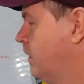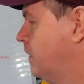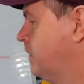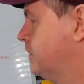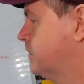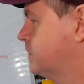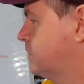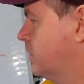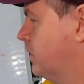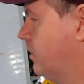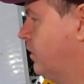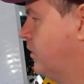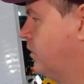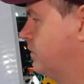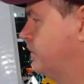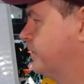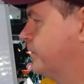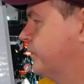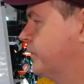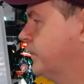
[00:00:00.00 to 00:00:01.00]

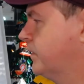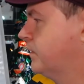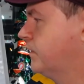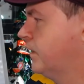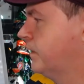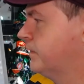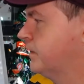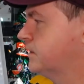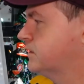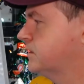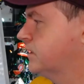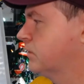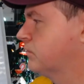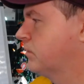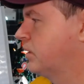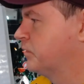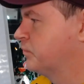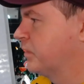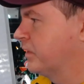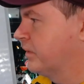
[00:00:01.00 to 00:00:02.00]
So then they say,
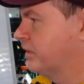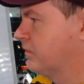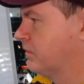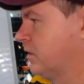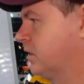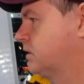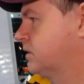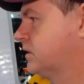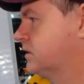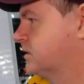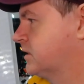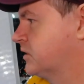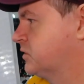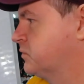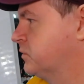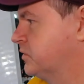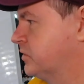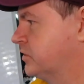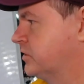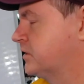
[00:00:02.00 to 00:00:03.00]
run, Barry, run, because that's
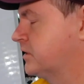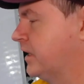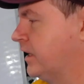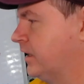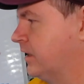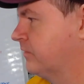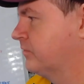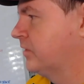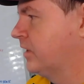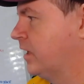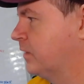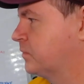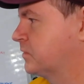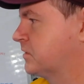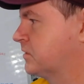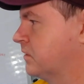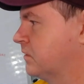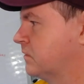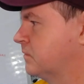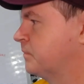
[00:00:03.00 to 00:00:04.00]
what you say in every
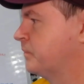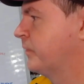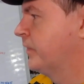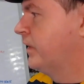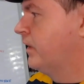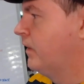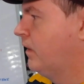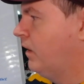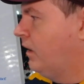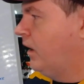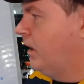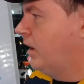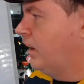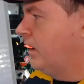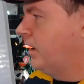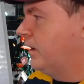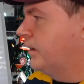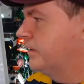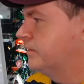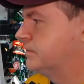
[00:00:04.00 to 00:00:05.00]
episode.
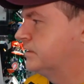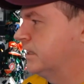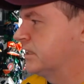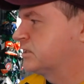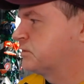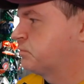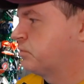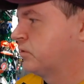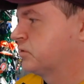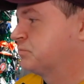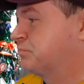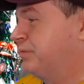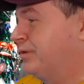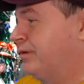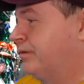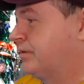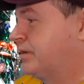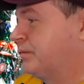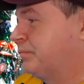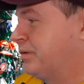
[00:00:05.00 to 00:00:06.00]
Despero's
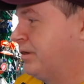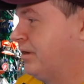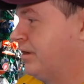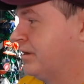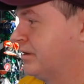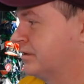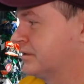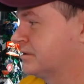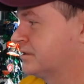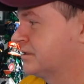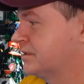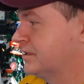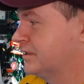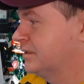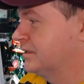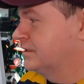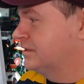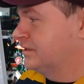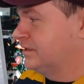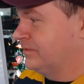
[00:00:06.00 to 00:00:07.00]
blowing up cars,
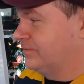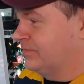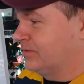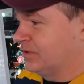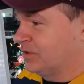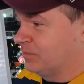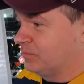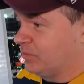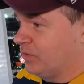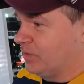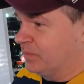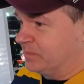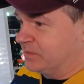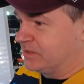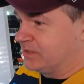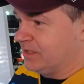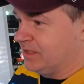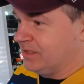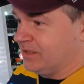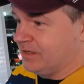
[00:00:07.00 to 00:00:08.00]
because if you're going to blow up the
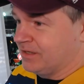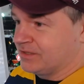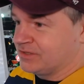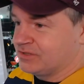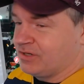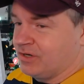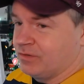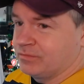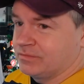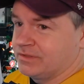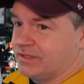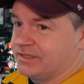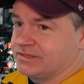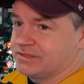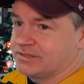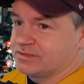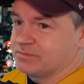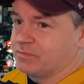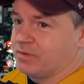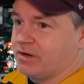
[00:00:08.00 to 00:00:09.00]
city, you got to start with
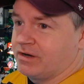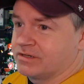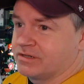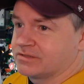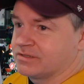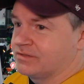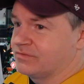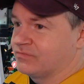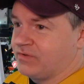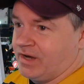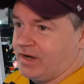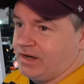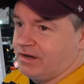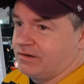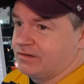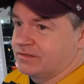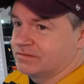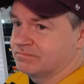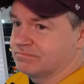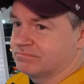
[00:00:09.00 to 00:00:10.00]
lighting some cars on
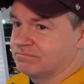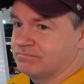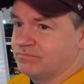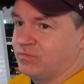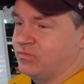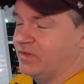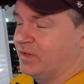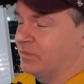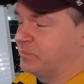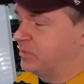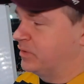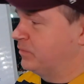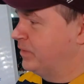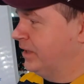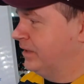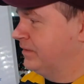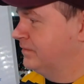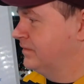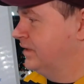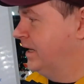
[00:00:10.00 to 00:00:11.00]
fire and flipping them,
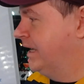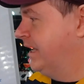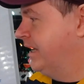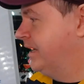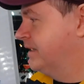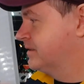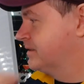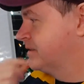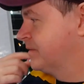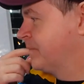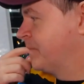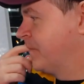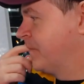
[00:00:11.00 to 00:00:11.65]
I guess.